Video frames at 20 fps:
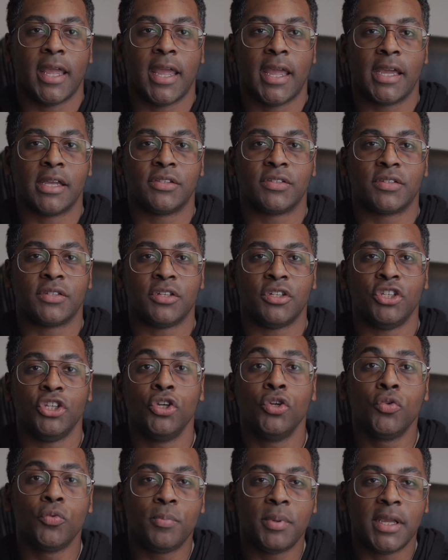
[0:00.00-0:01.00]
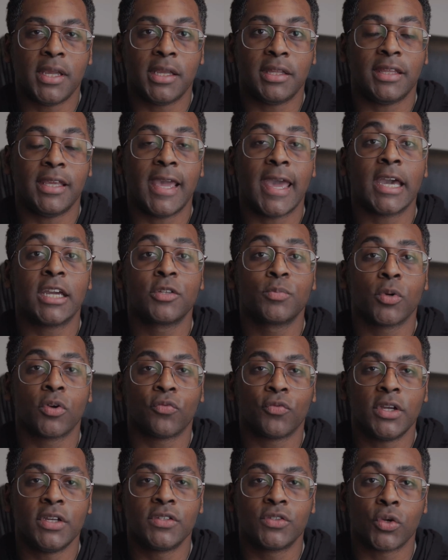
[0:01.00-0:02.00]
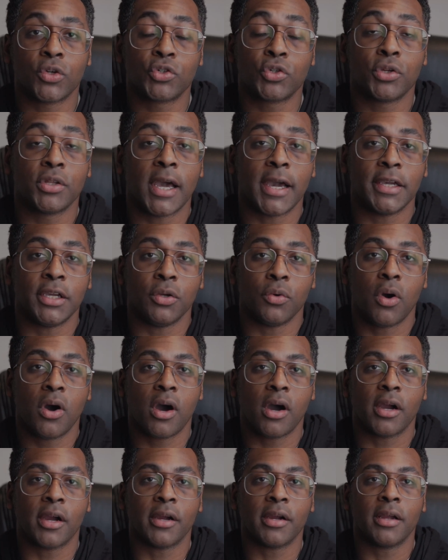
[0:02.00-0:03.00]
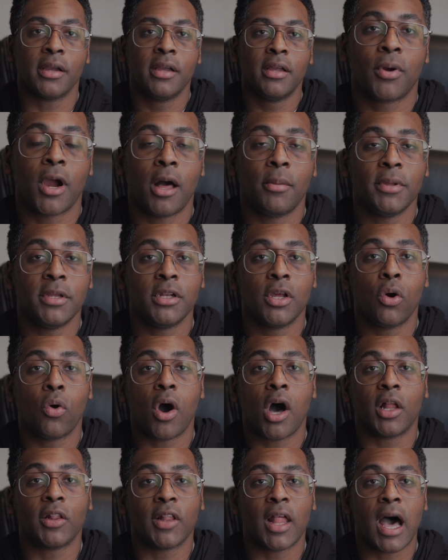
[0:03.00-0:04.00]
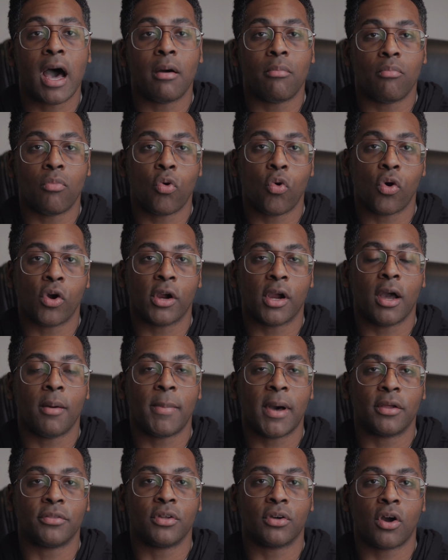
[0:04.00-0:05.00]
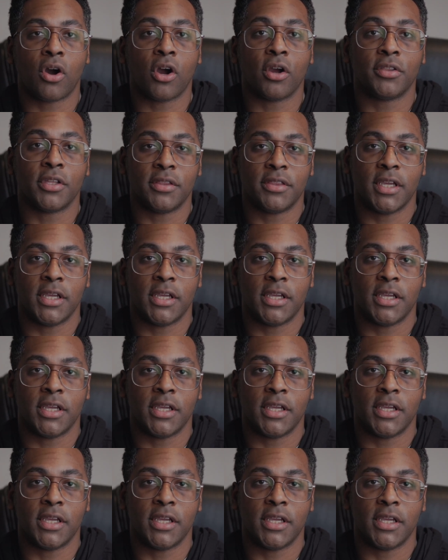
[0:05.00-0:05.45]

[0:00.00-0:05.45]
And you, being the expert researcher that you are, probably know a lot more about the car than